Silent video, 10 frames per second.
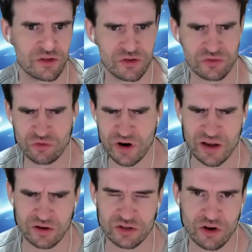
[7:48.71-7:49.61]

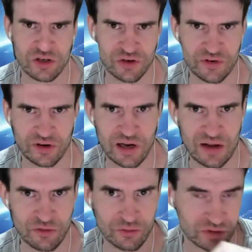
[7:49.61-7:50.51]
3 or so different
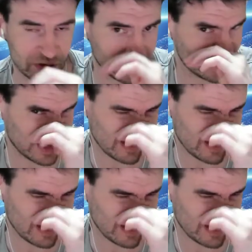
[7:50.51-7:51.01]
levels that